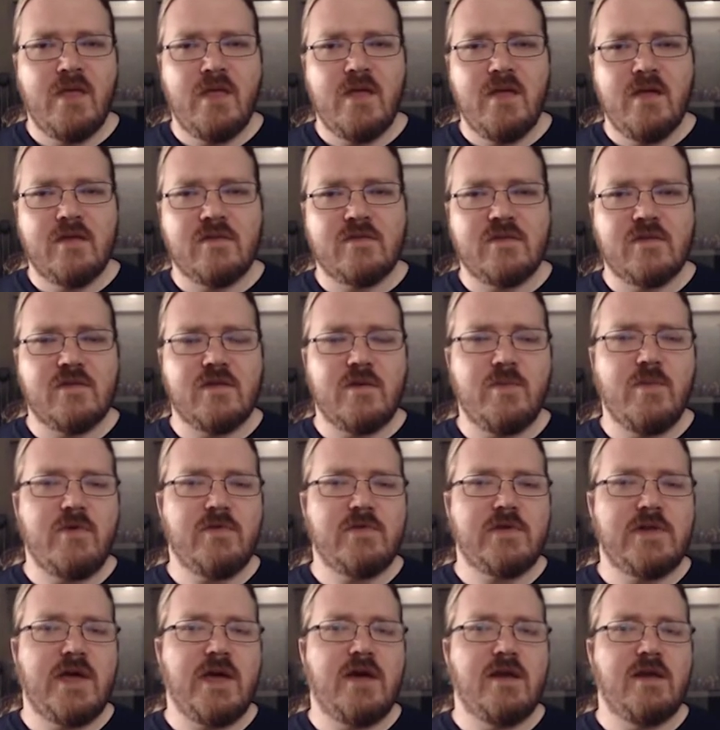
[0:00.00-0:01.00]
Since I
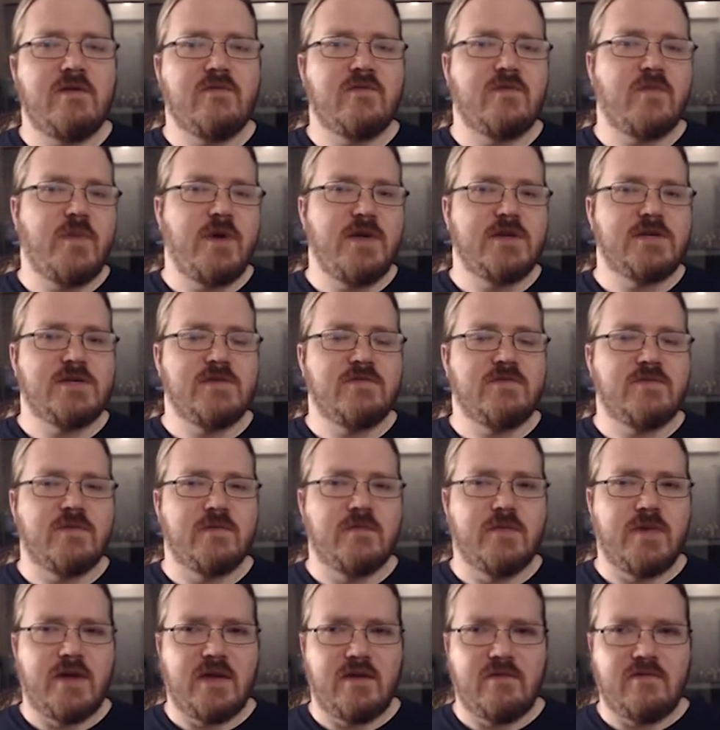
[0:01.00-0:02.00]
mostly had information
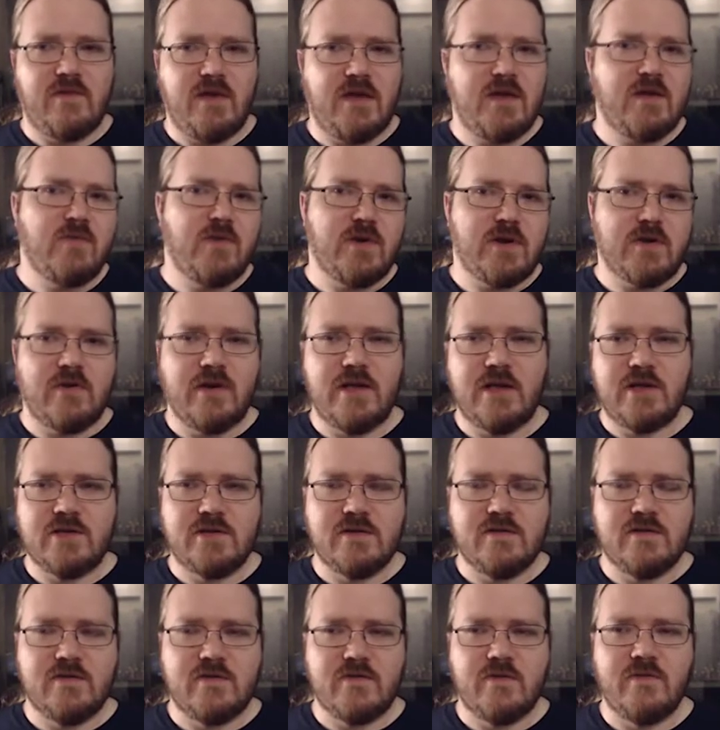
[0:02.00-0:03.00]
from my vague
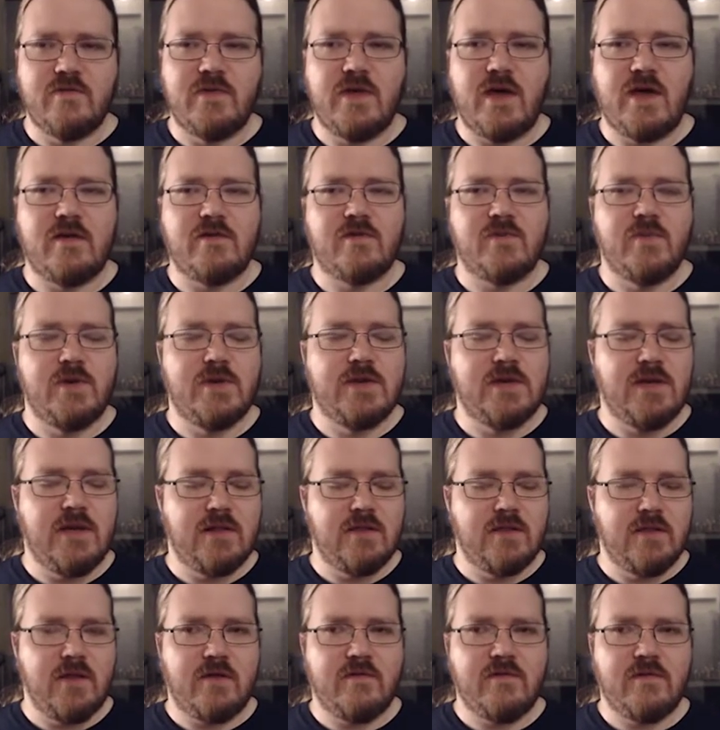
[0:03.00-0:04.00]
recollections from the Icewind
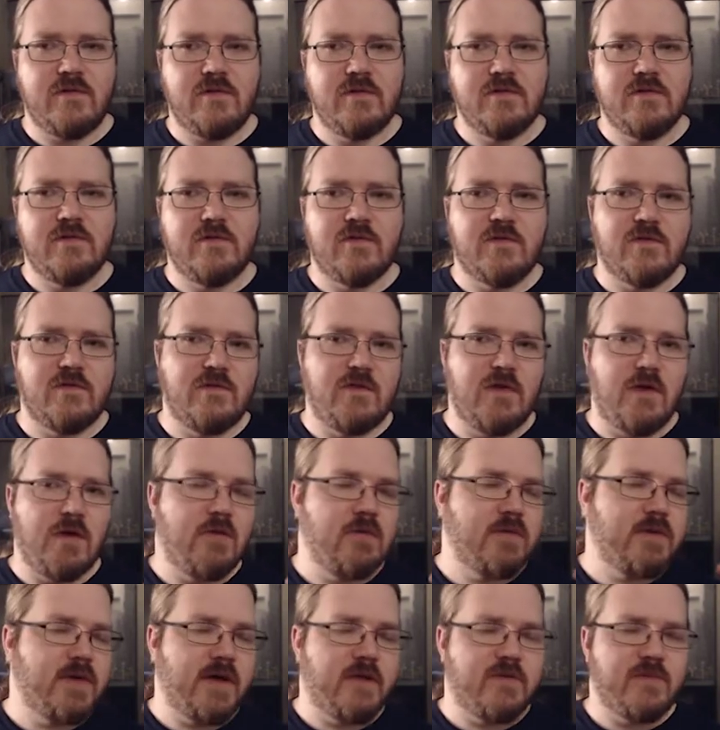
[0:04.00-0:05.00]
Dale novels, the
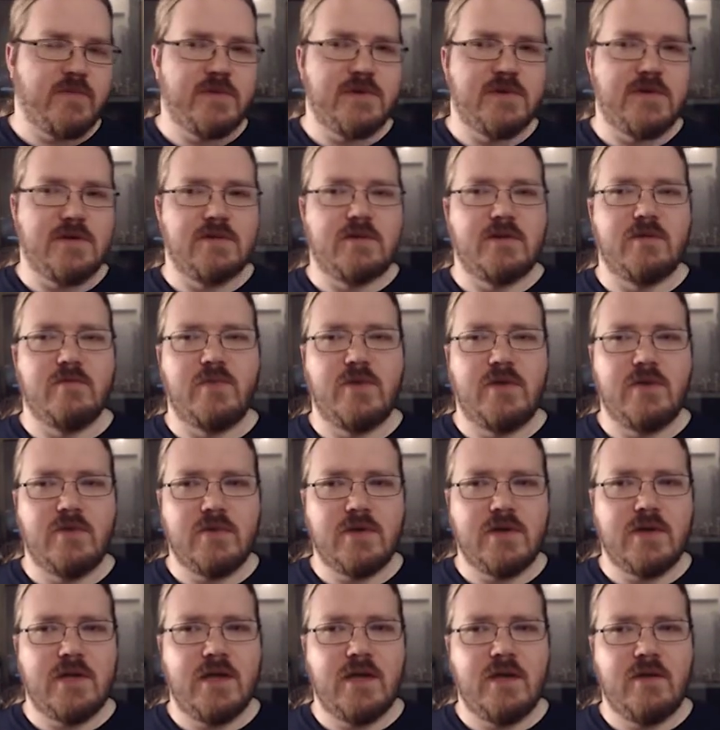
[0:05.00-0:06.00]
old Icewind Dale
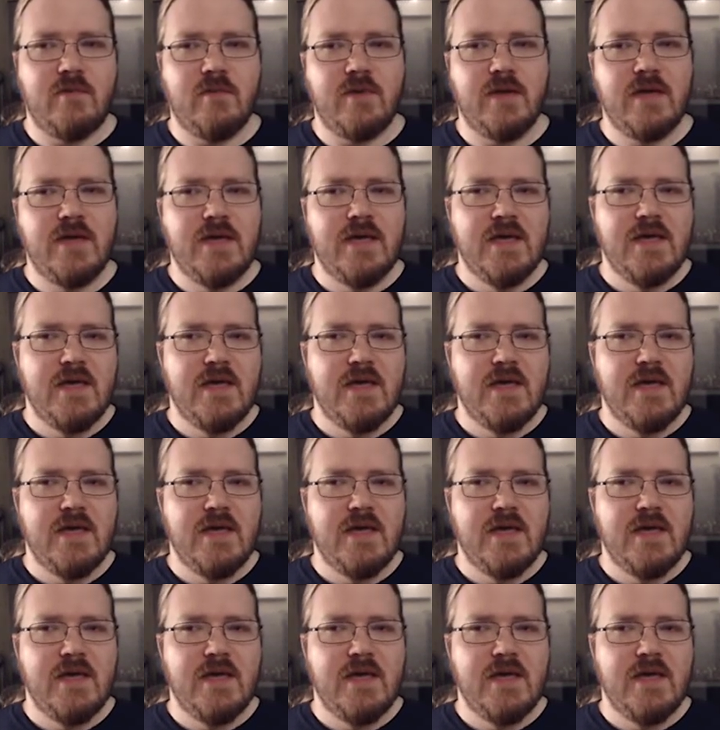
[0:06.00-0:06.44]
computer game,